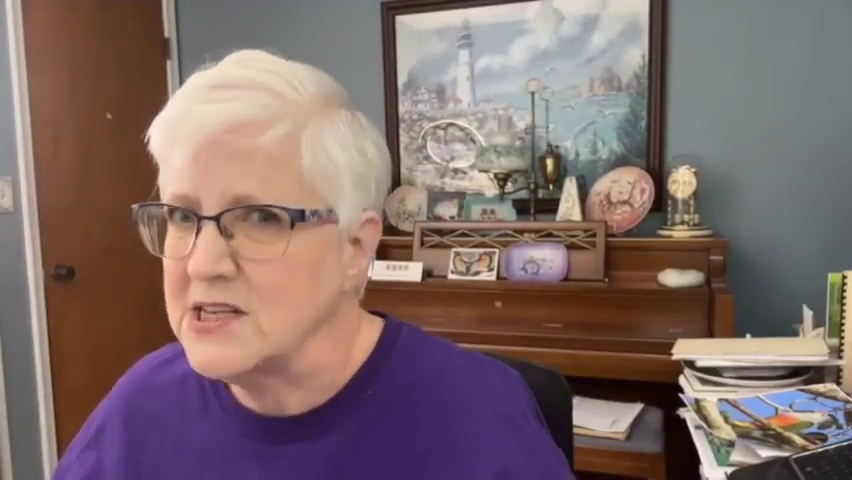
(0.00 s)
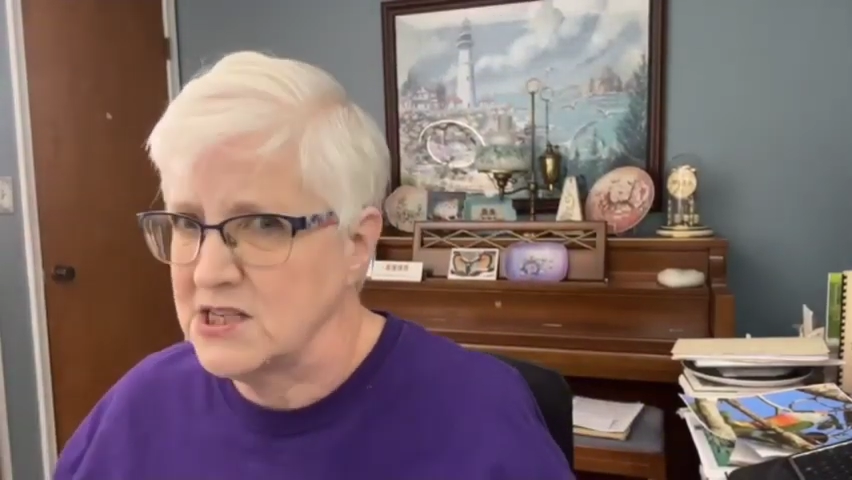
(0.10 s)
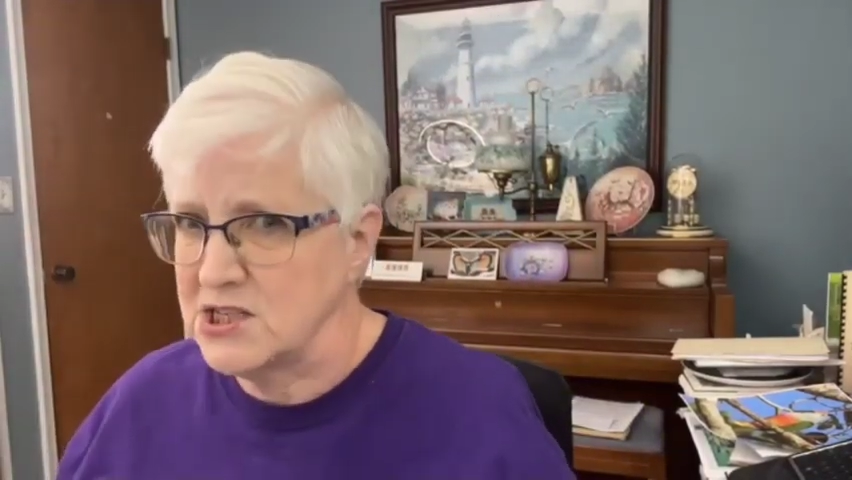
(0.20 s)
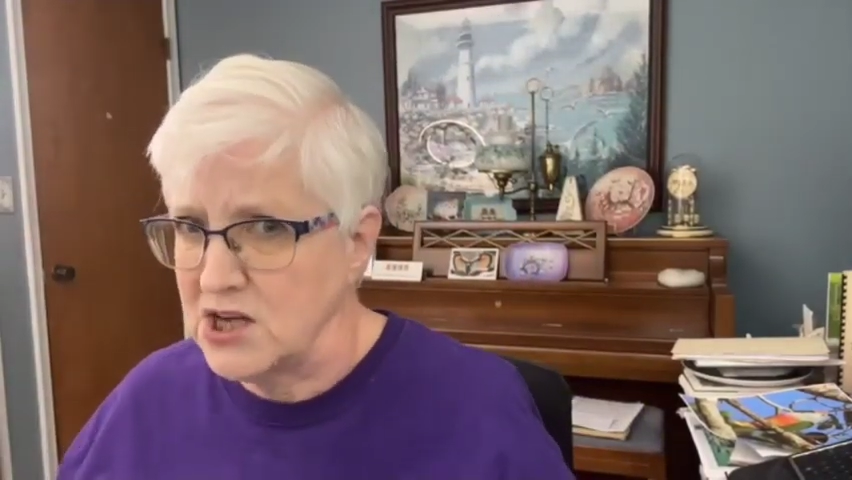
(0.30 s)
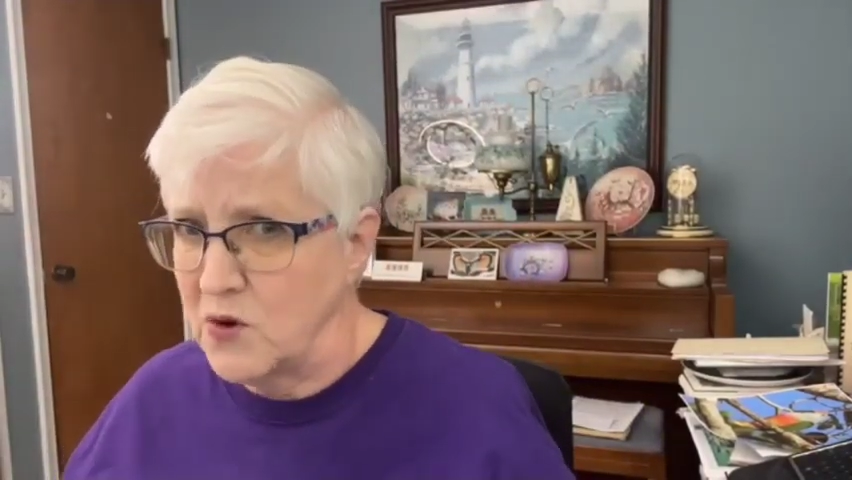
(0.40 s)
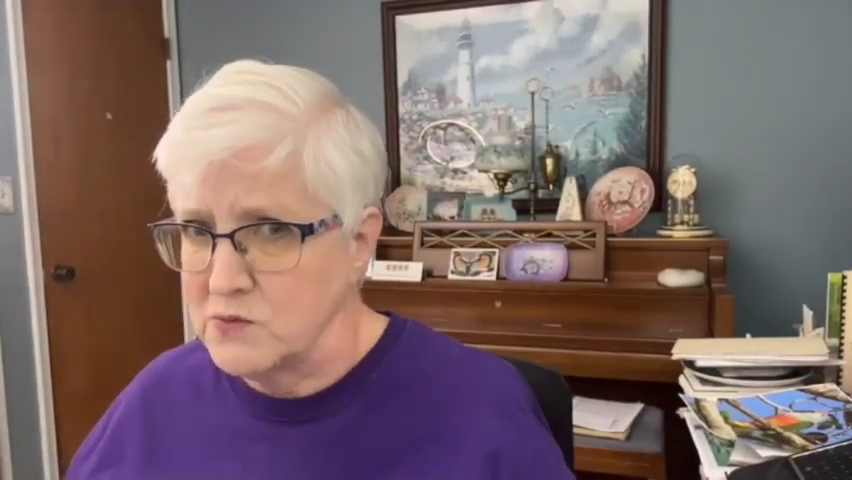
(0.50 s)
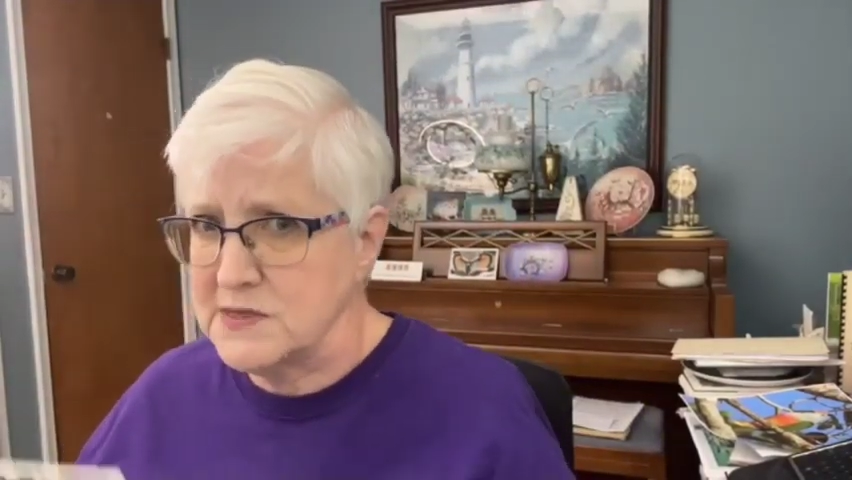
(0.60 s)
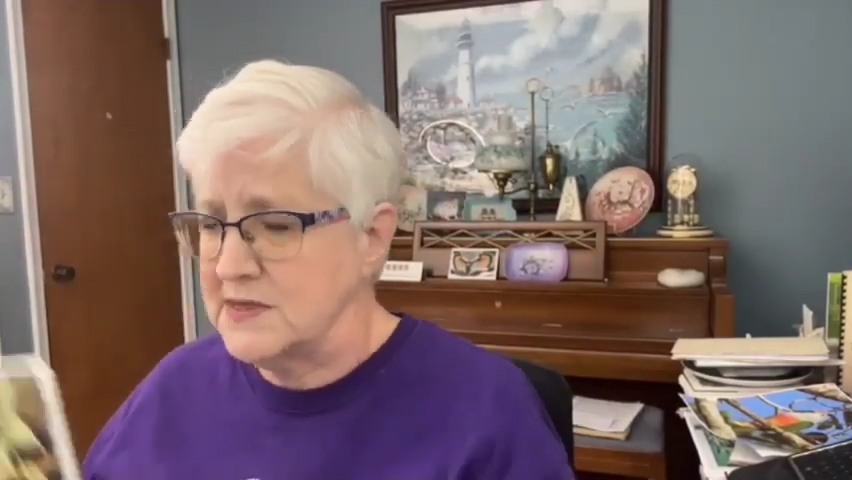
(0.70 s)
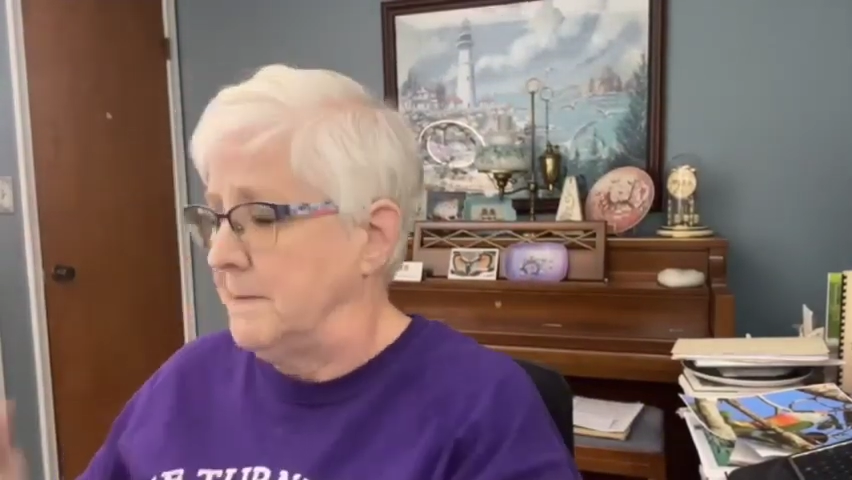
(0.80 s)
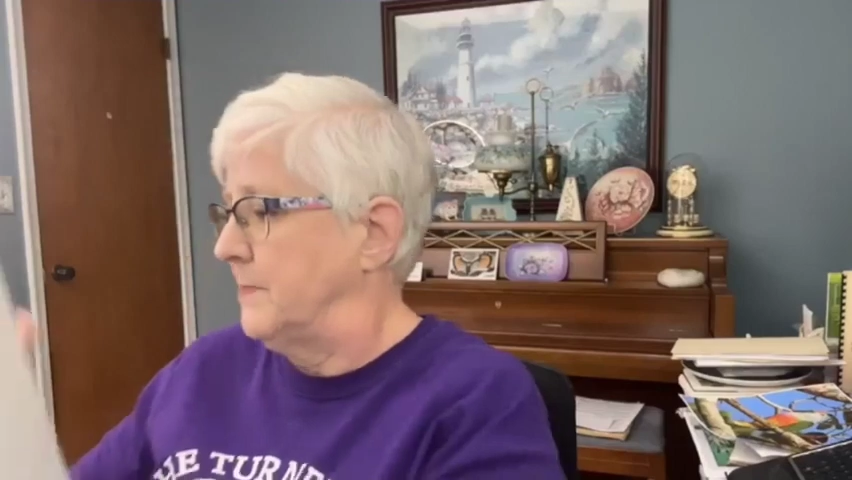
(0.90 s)
And it's so
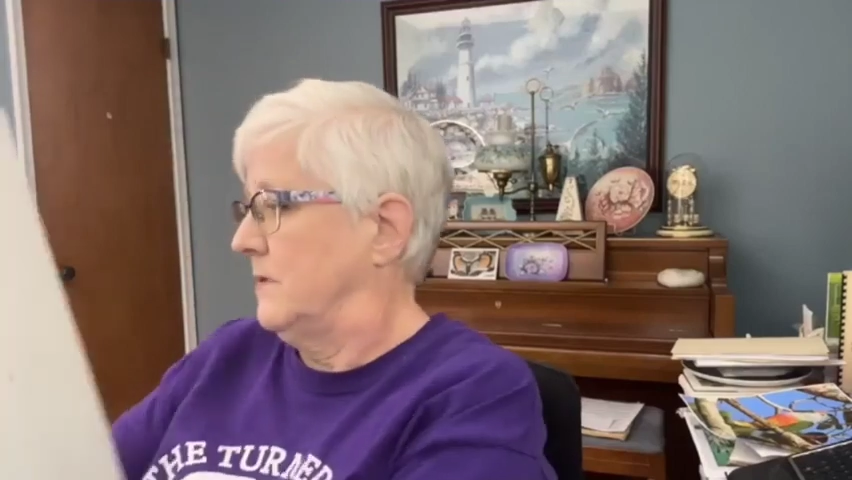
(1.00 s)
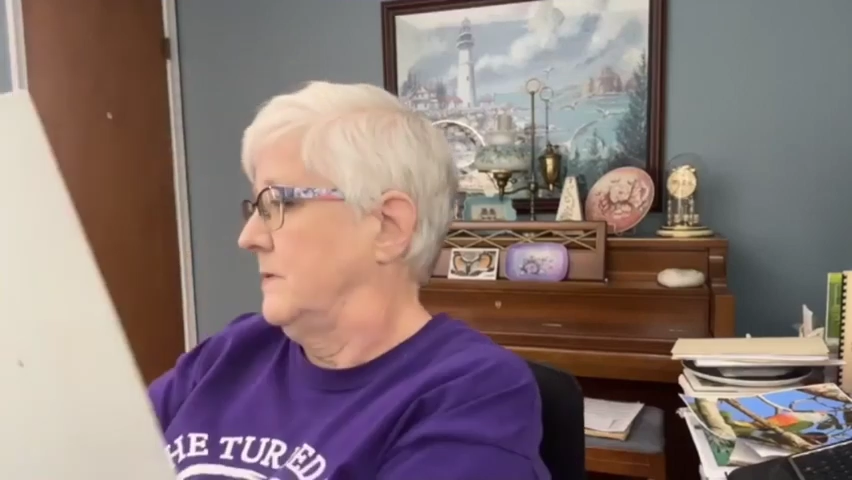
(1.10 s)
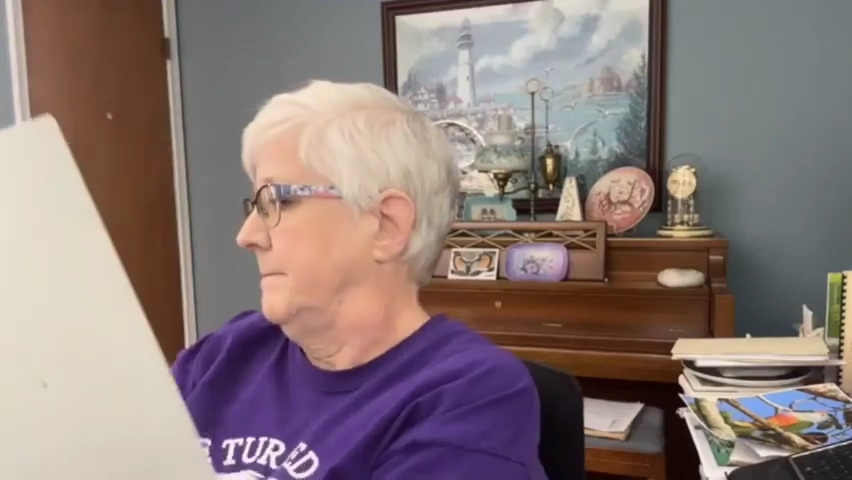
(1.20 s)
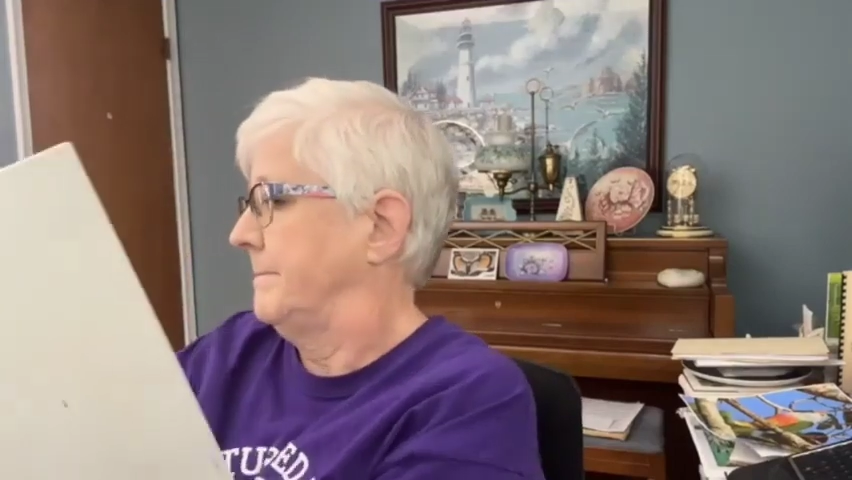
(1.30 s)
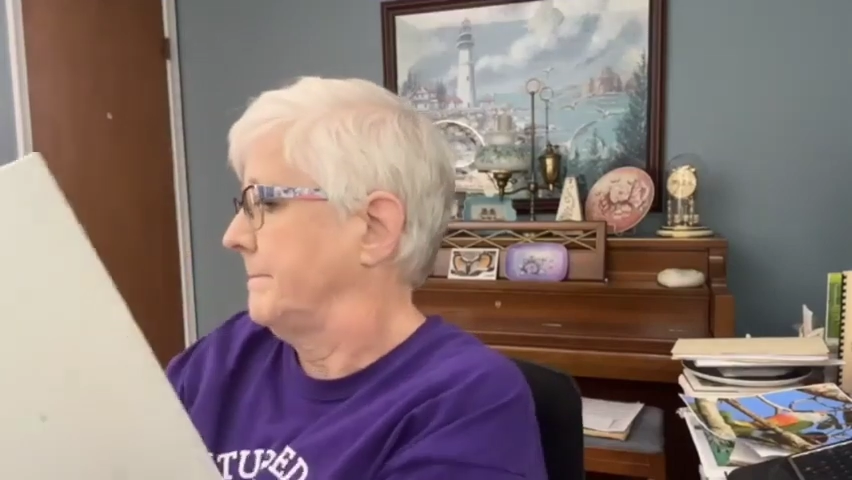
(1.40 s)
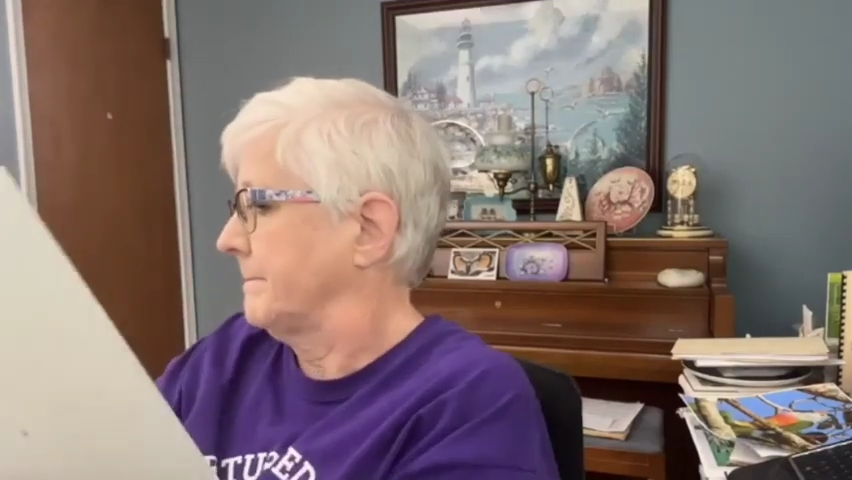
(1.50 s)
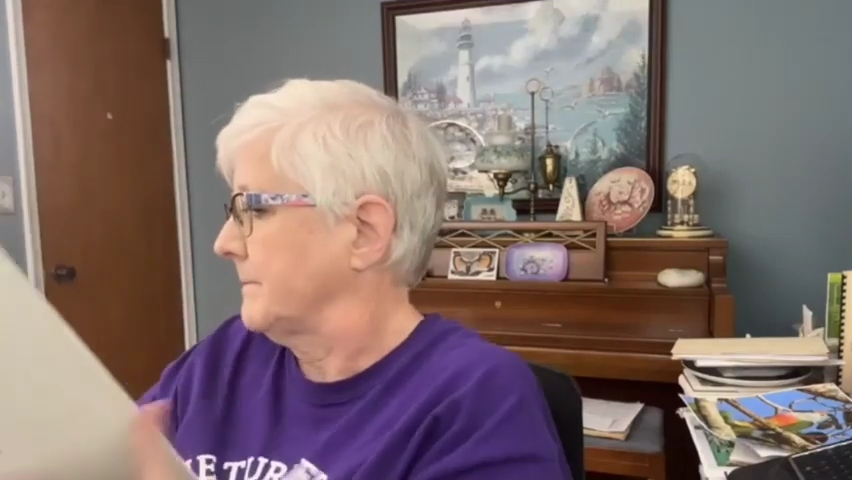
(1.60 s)
simple.